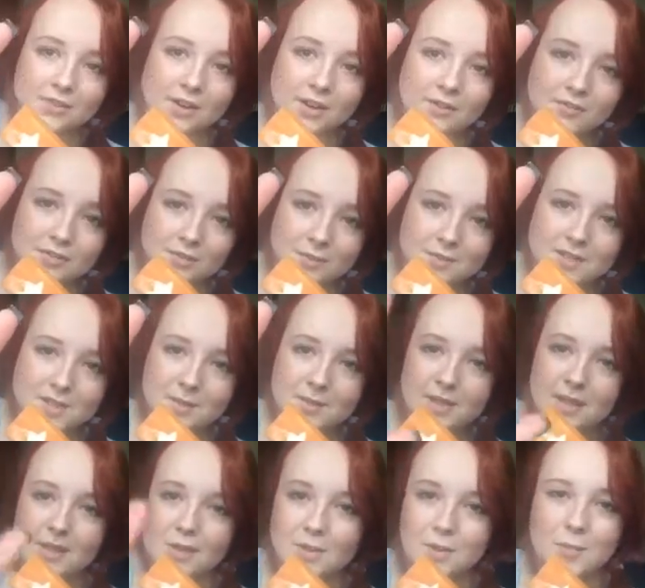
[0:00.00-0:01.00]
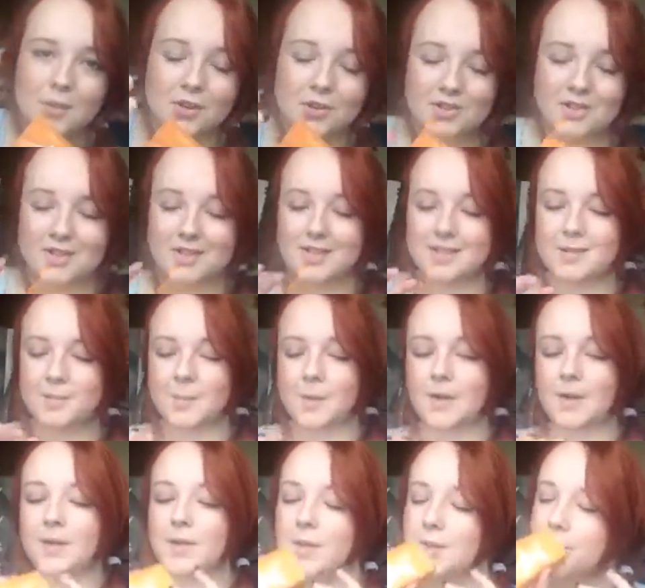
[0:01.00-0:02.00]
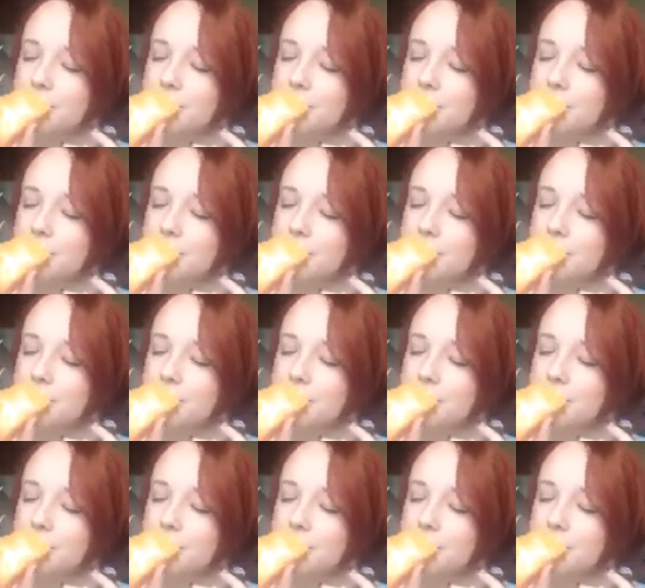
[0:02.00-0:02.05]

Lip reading: on it from some of the other products, but